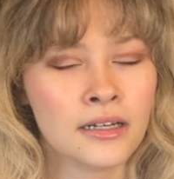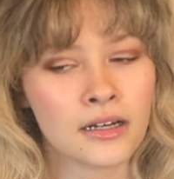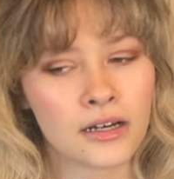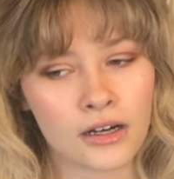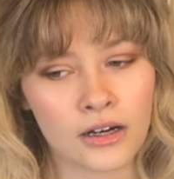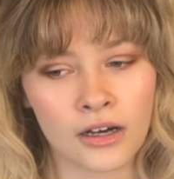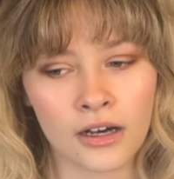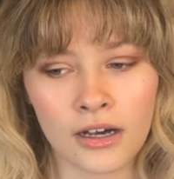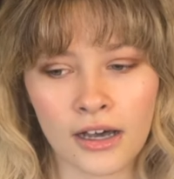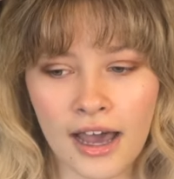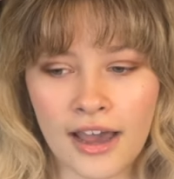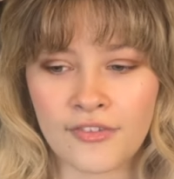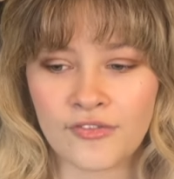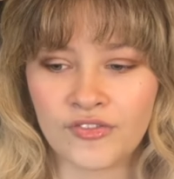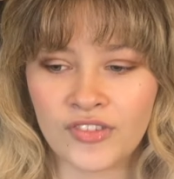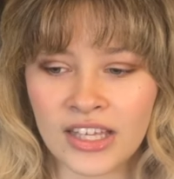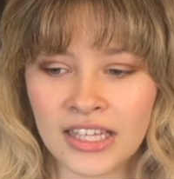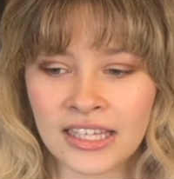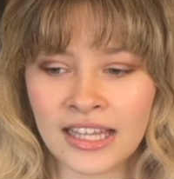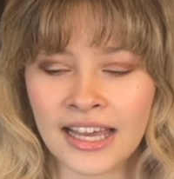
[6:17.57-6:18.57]
oh, I
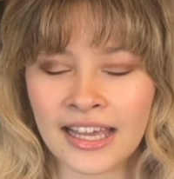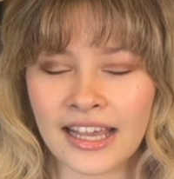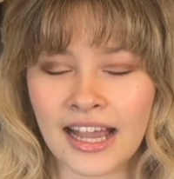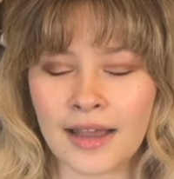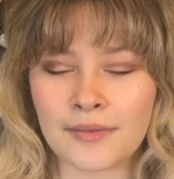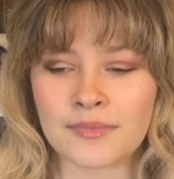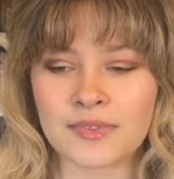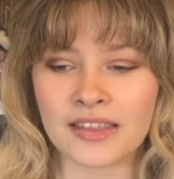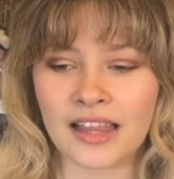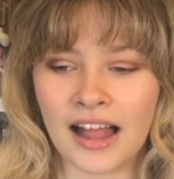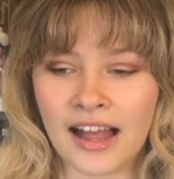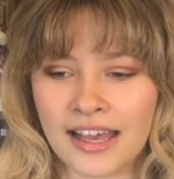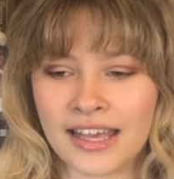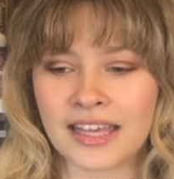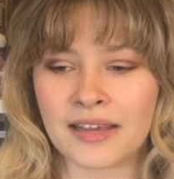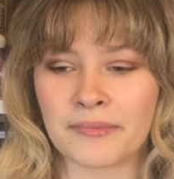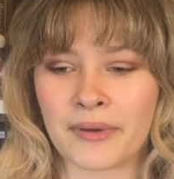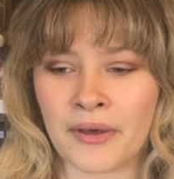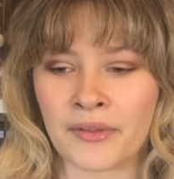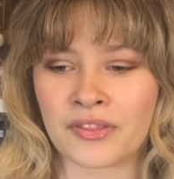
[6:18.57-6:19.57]
feel like I'm
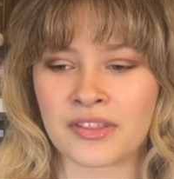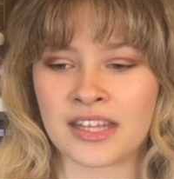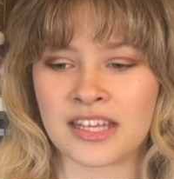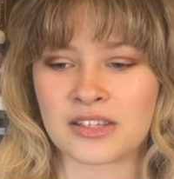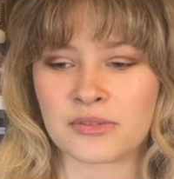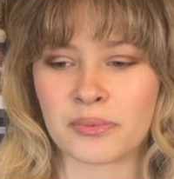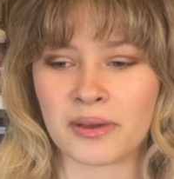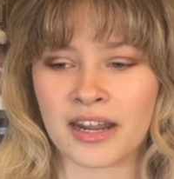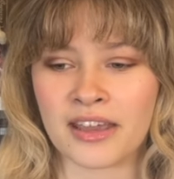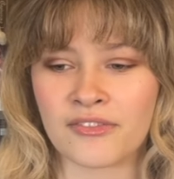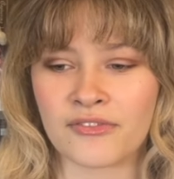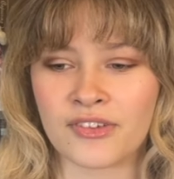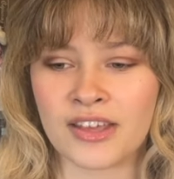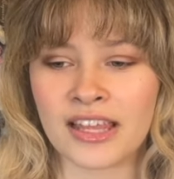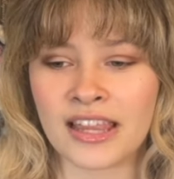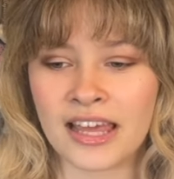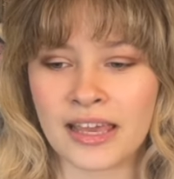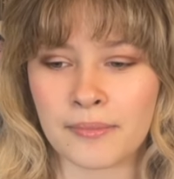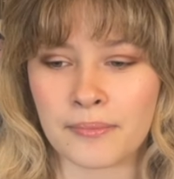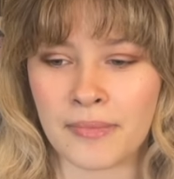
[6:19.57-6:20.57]
lying about this, but I feel like